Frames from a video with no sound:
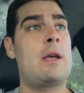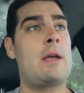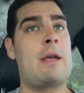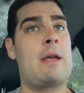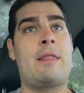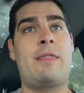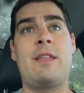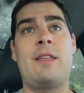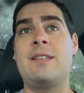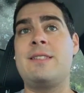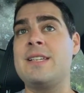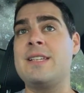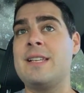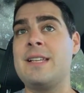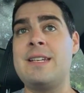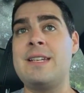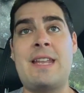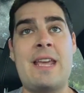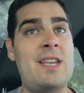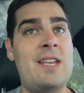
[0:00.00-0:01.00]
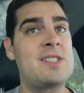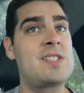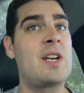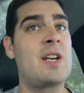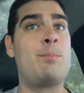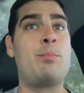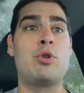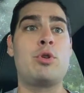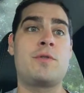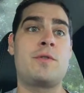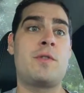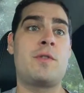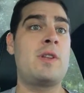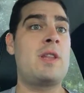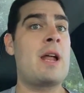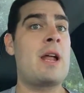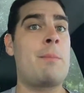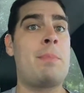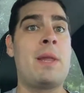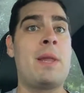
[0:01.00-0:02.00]
I think Dylan Day is going to push for a
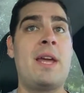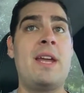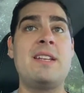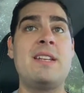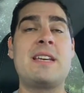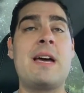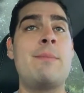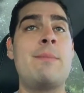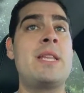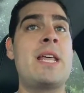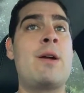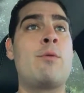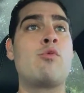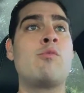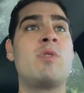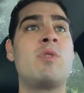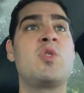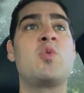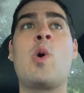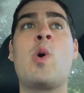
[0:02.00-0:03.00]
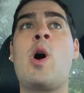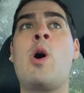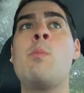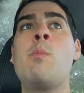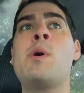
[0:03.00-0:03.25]
lot of playing time in that room as well.